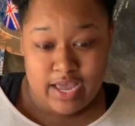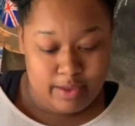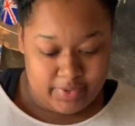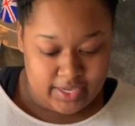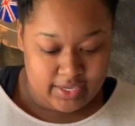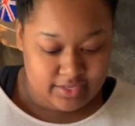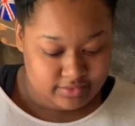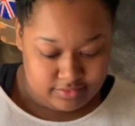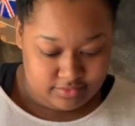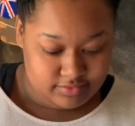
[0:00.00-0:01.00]
I mean,
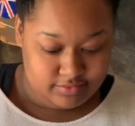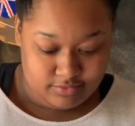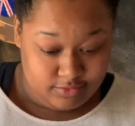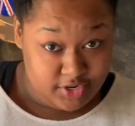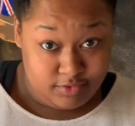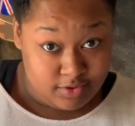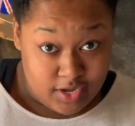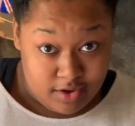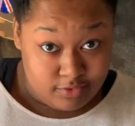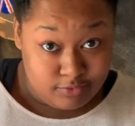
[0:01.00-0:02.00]
where you gonna
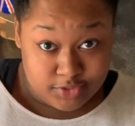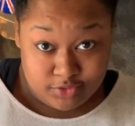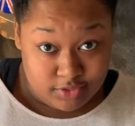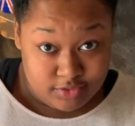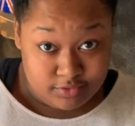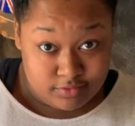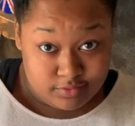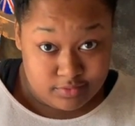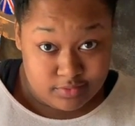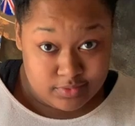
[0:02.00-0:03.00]
go? What you gonna do?
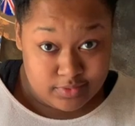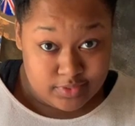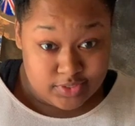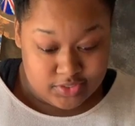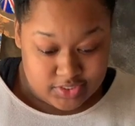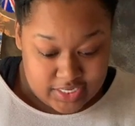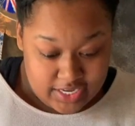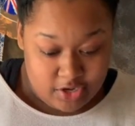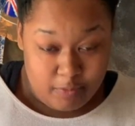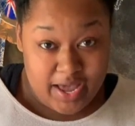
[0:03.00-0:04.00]
Just stay
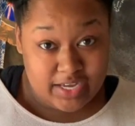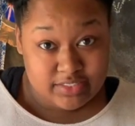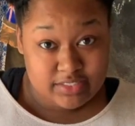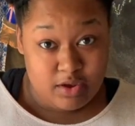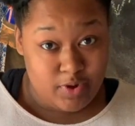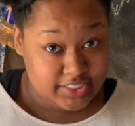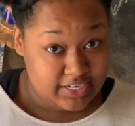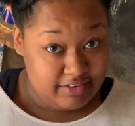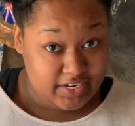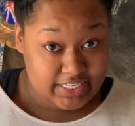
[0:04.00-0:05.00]
in your box and watch
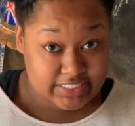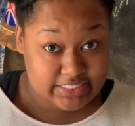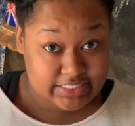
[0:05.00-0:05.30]
Netflix?